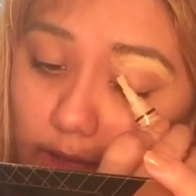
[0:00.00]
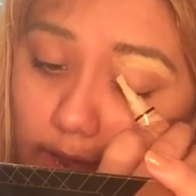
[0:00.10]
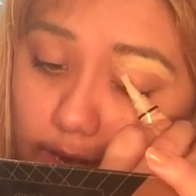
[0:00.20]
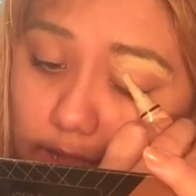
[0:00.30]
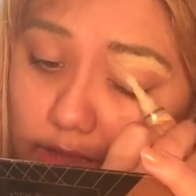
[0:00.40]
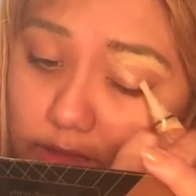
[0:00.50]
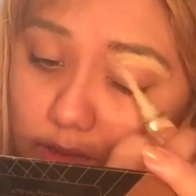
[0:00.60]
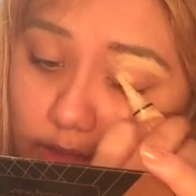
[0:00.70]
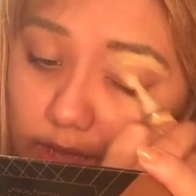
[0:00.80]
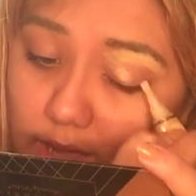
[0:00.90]
adding this
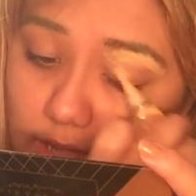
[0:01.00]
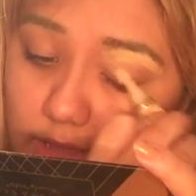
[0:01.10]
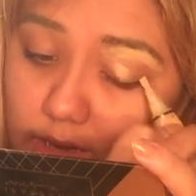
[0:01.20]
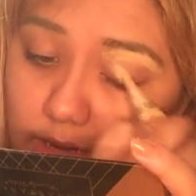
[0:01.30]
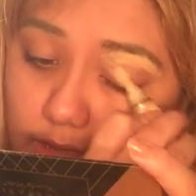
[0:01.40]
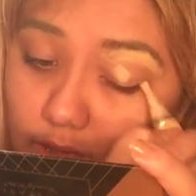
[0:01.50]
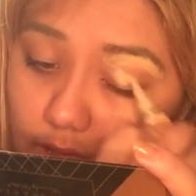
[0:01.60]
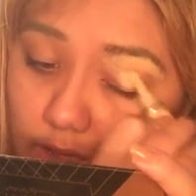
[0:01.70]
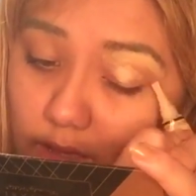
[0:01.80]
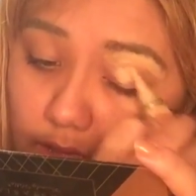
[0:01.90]
on the eyelid
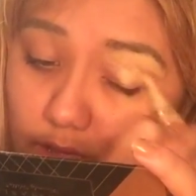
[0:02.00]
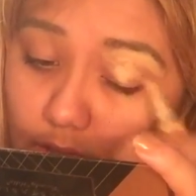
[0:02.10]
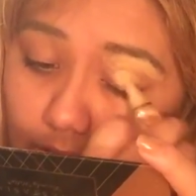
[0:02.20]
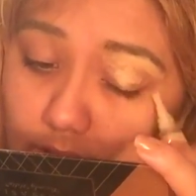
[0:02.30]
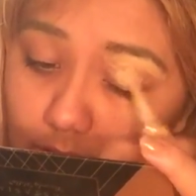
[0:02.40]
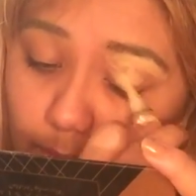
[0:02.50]
as a